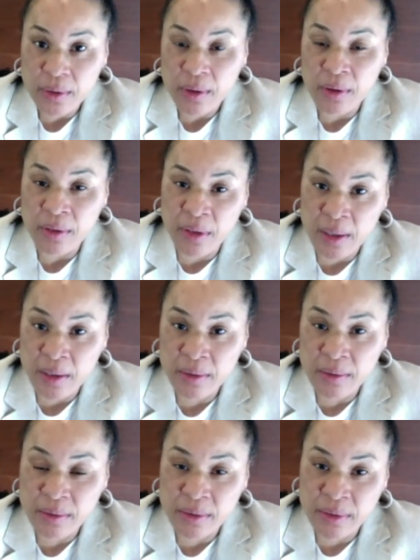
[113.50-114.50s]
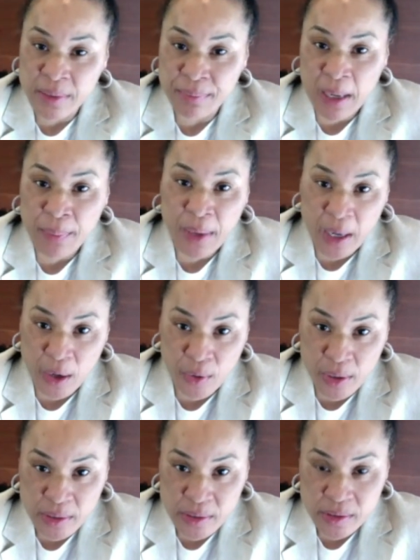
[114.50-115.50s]
than than my
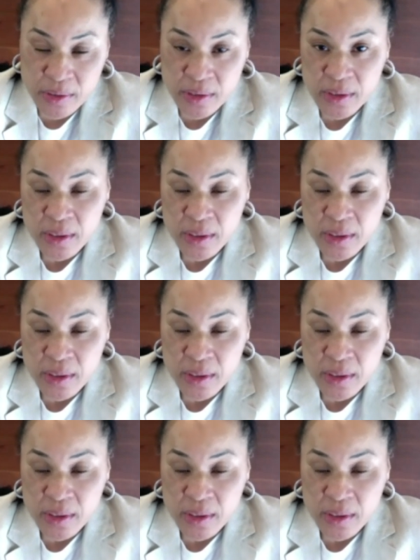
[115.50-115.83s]
parents.